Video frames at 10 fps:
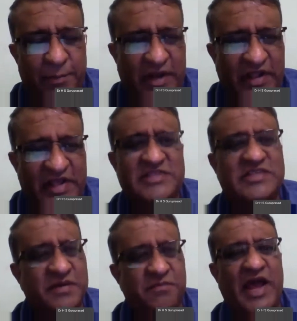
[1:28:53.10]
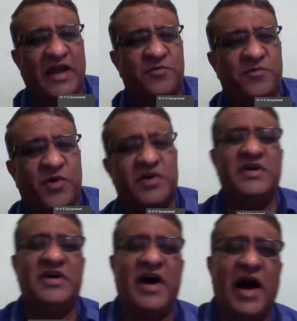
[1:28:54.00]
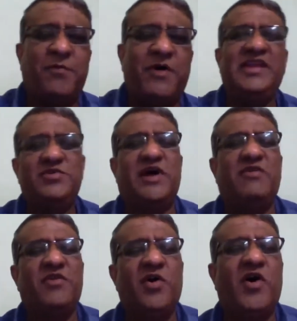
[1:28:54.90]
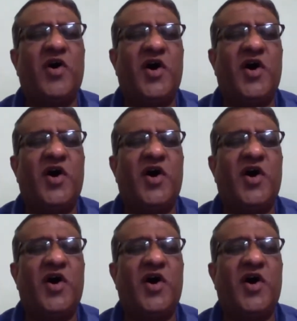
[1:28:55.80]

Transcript: PPTs, Blackboard. Apart from that,